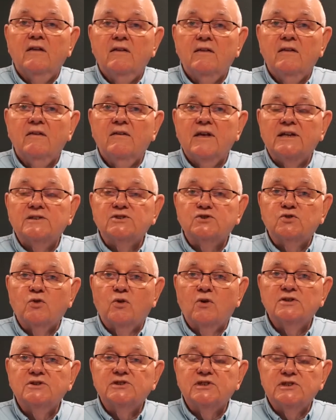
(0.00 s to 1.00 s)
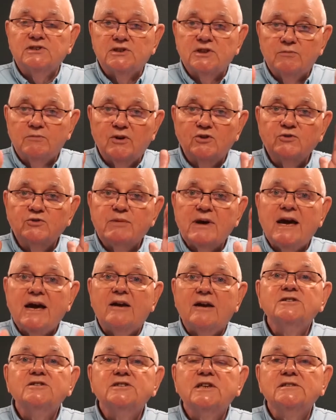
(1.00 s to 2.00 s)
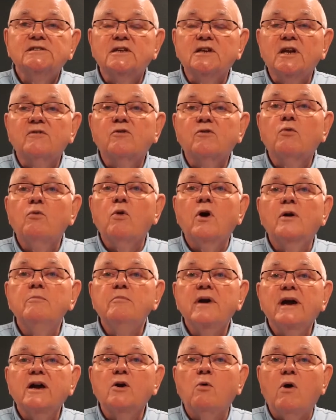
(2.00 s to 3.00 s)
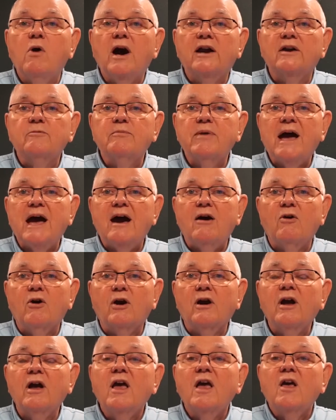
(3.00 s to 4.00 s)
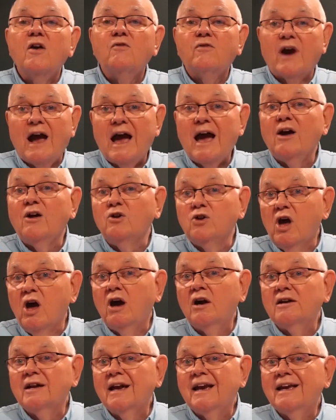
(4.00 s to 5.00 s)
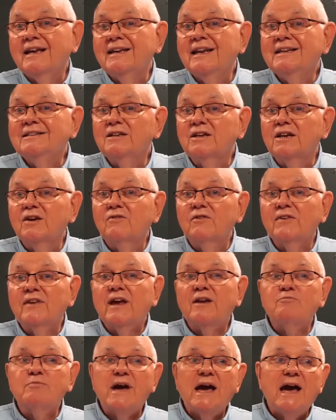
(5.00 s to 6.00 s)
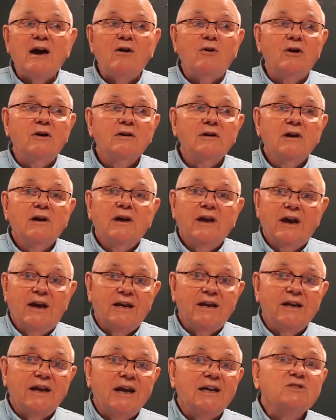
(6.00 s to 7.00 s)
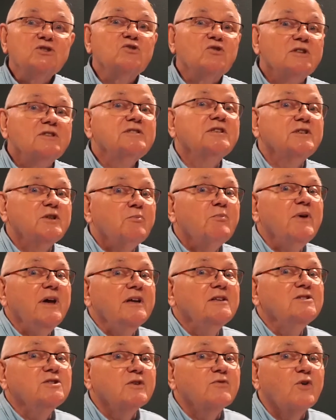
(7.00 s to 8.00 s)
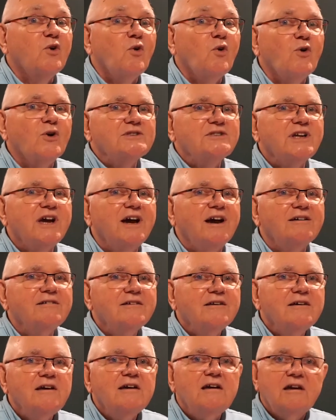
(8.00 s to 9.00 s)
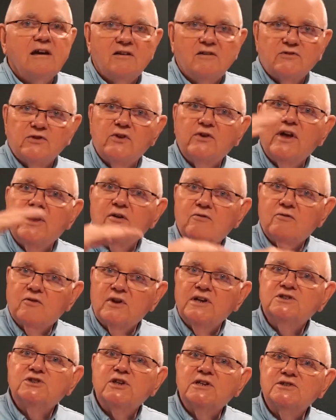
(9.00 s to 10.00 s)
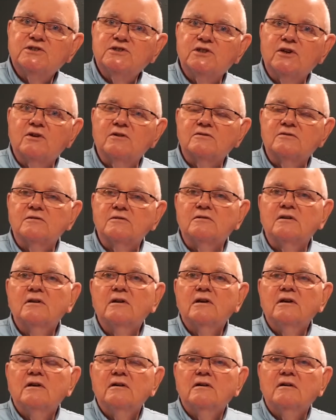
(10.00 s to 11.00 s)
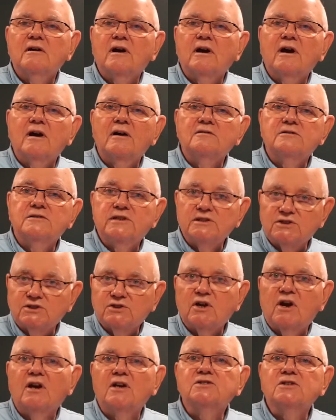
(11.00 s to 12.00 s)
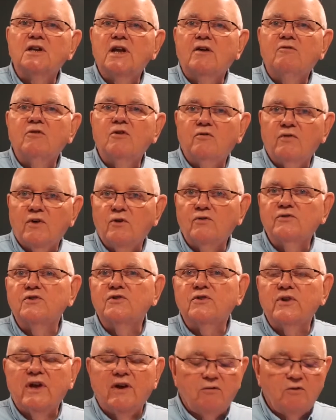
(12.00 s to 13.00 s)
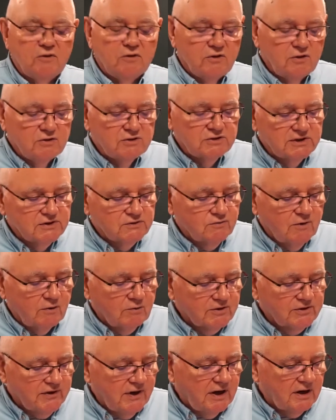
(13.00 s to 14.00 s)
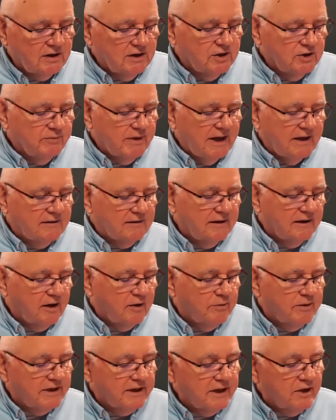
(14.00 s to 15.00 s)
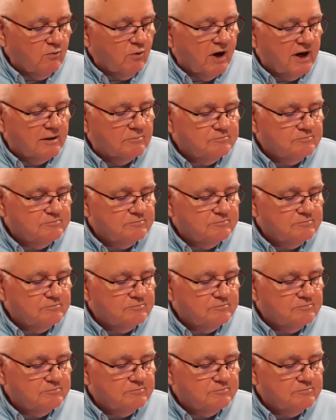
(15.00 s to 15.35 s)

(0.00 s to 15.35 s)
that storage system, those batteries can deliver 1 megawatt of power. For how long can they deliver that power? And the answer is it depends, of course, until they reach a certain discharge level, voltage level usually is what we're talking about there. But anyway,